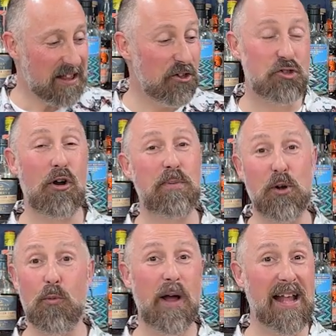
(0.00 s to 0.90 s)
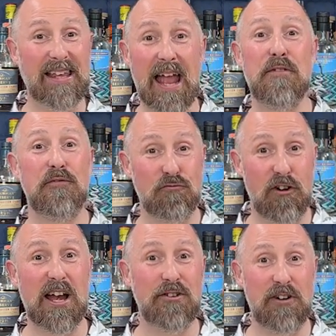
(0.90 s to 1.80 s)
The tropical, again,
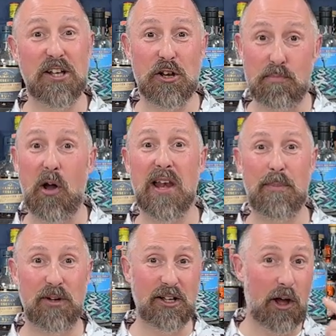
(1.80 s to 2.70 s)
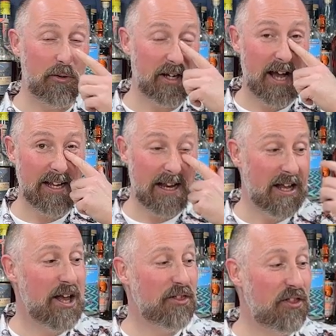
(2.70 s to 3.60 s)
really, really good. Pineapple and coconut, again.
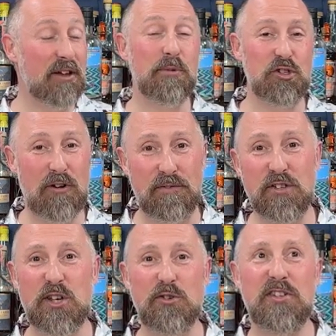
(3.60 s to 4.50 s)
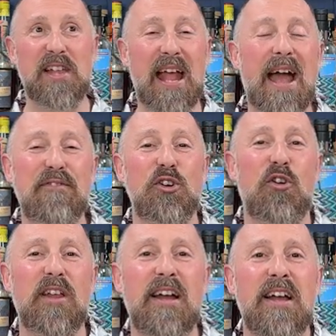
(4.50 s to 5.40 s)
The thing with Stratford sodas, they haven't
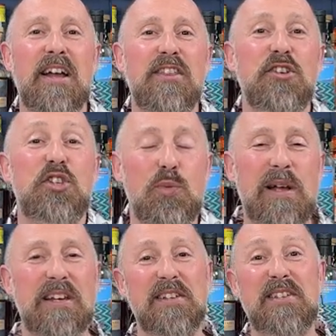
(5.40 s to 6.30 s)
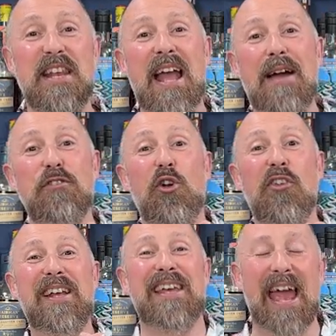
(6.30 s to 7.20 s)
got the sweetness and they haven't got
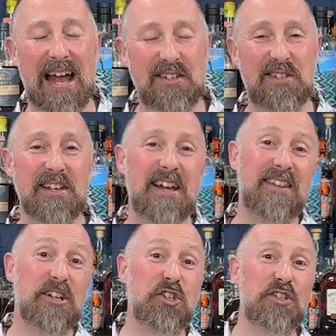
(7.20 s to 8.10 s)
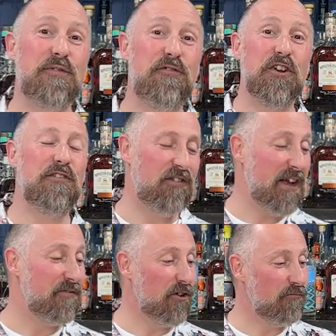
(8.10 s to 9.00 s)
the gas. They're just full of
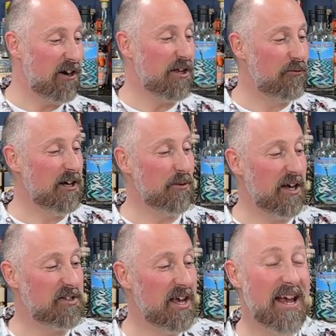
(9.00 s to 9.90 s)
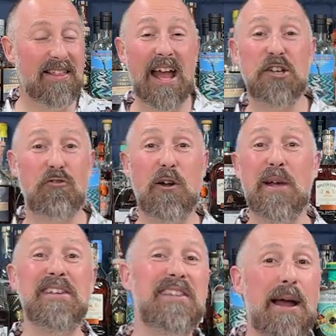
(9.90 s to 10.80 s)
flavour. It really, really works. The Hedgerow
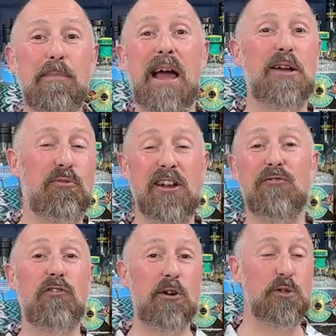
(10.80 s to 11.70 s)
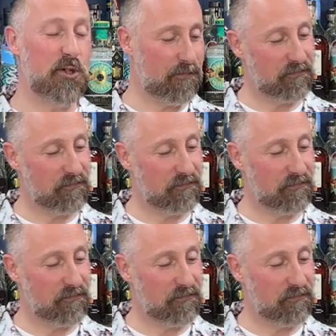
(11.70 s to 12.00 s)
is that blackberry and rose